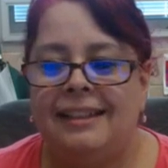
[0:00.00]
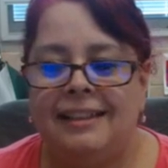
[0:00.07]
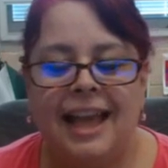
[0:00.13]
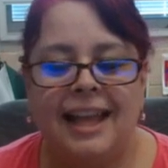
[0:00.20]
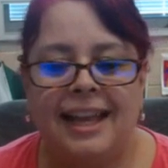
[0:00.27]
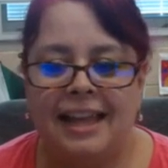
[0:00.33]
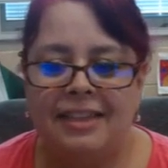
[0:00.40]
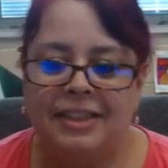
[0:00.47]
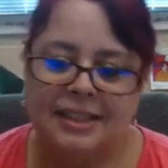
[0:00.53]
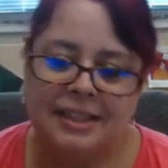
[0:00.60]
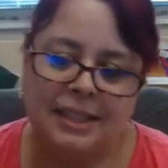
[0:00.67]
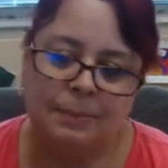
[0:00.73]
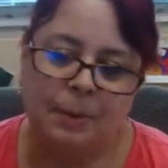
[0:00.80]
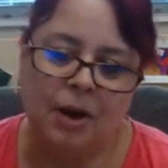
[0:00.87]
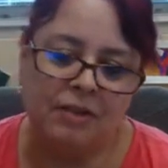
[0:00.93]
again, this
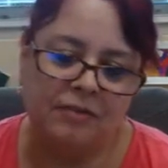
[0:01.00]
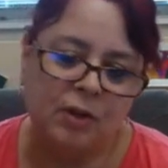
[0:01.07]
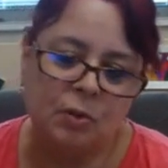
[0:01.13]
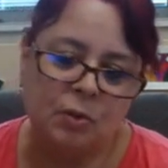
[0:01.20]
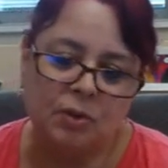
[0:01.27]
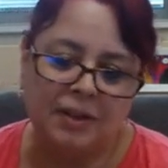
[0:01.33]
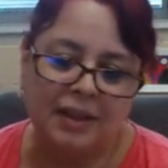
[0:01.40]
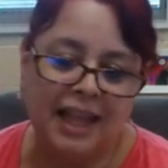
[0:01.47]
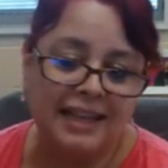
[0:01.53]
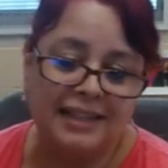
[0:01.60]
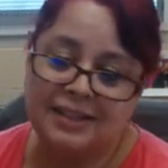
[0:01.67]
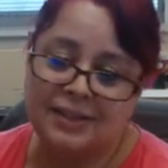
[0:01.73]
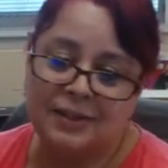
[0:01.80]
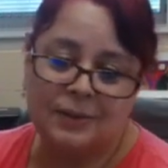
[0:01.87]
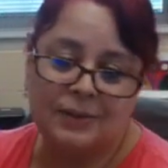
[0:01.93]
is part of Google
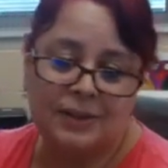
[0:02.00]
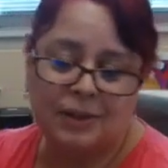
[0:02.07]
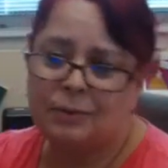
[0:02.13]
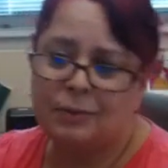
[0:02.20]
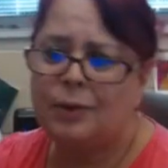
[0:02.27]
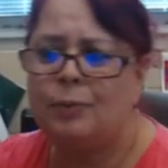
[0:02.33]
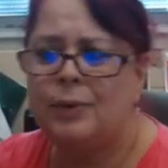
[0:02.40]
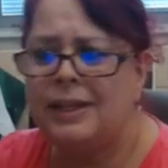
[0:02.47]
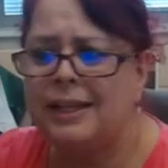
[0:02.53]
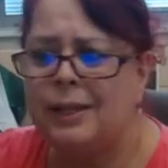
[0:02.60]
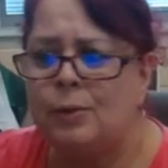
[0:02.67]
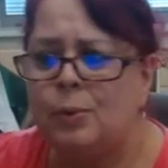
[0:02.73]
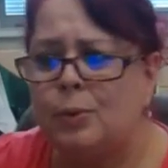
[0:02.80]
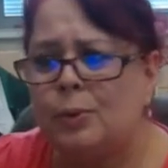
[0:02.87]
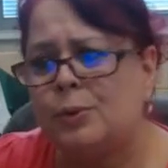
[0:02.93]
Lens, so it's a really
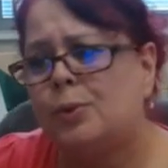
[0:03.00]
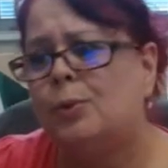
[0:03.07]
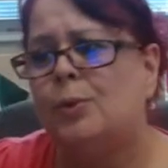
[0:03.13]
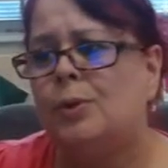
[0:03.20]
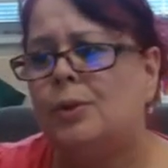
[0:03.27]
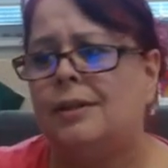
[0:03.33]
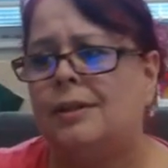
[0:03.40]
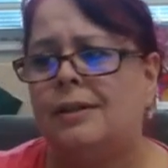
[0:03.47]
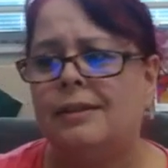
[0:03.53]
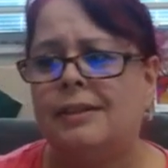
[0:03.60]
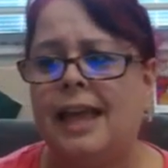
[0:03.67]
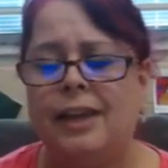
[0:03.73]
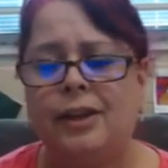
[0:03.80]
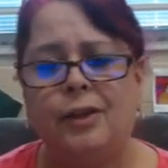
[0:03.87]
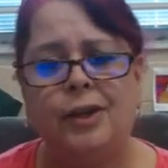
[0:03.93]
cool tool
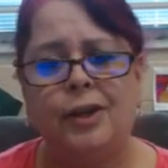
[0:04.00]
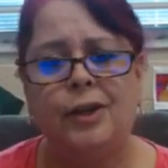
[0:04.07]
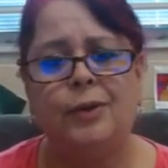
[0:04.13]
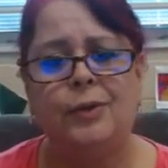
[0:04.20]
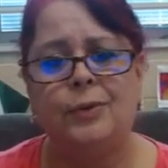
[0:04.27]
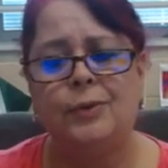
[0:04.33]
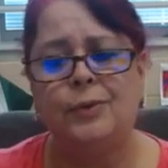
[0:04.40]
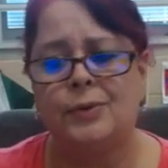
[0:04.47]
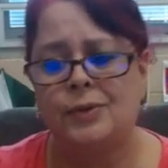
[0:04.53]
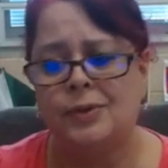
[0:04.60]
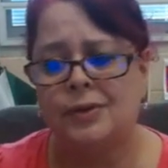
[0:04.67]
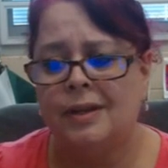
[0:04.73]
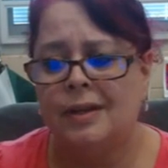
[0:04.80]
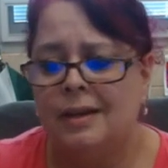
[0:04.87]
that you could use